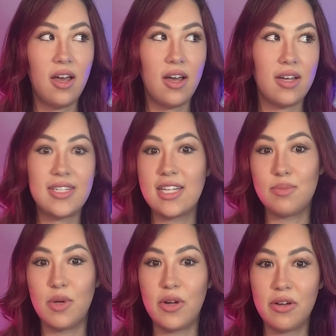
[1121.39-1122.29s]
a
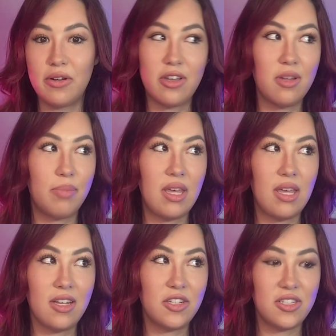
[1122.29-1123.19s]
testimonial, it could
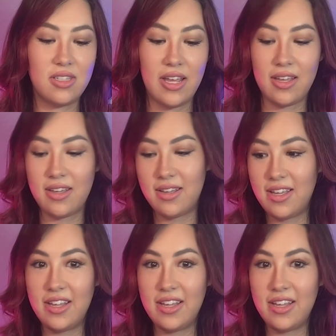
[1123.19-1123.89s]
be just like,